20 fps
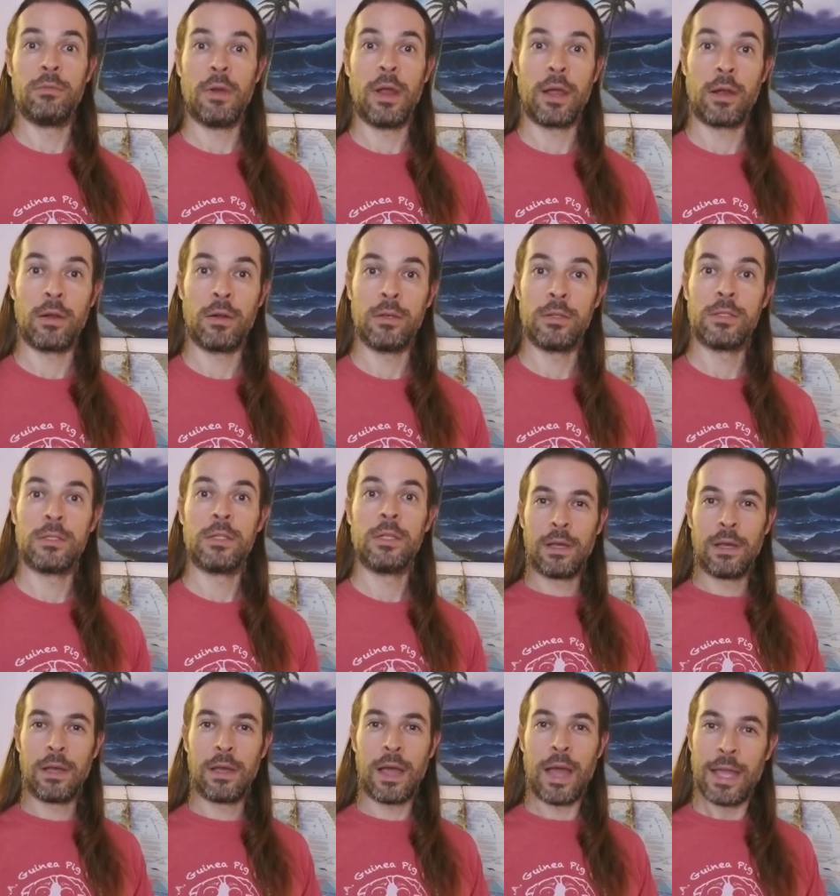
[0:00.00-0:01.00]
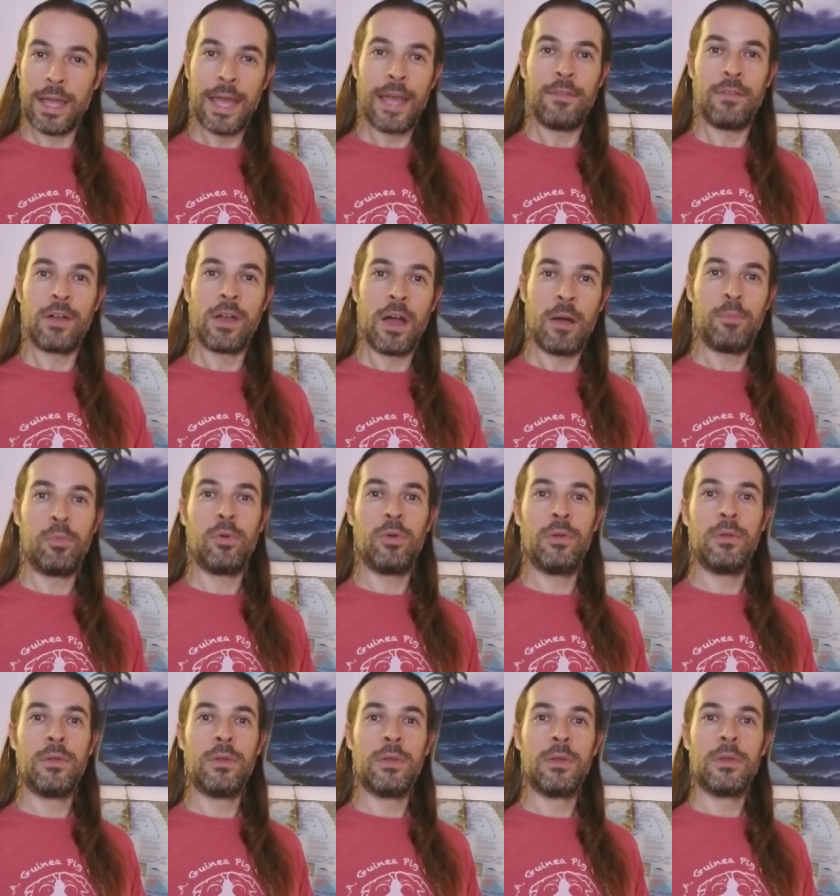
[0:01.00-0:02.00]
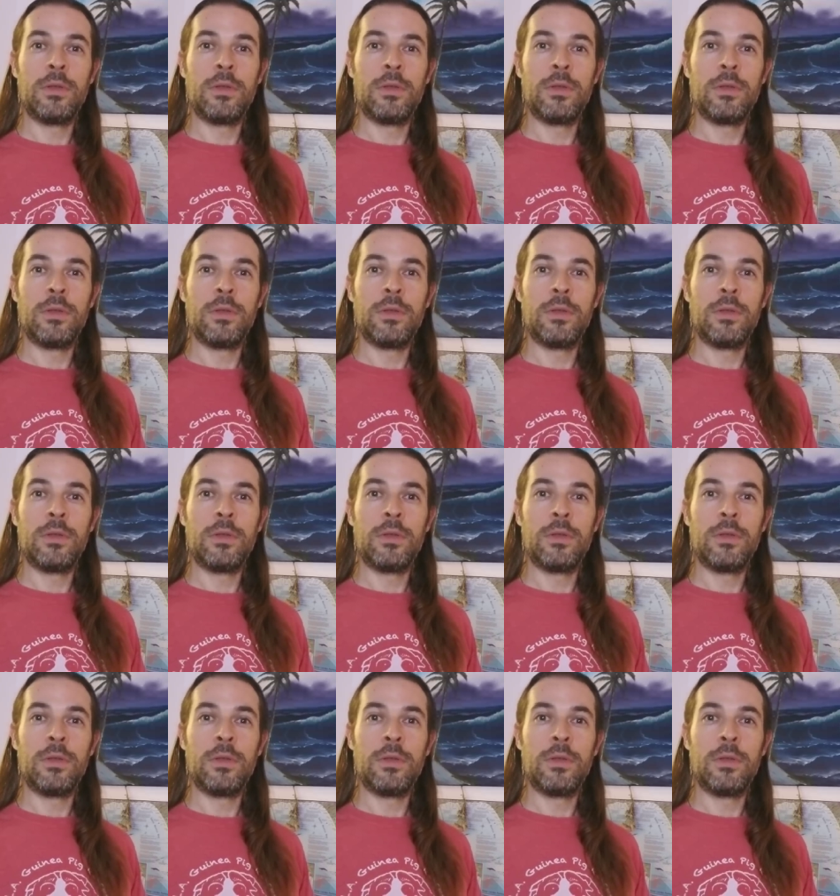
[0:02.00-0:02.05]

records. Uh, I have a couple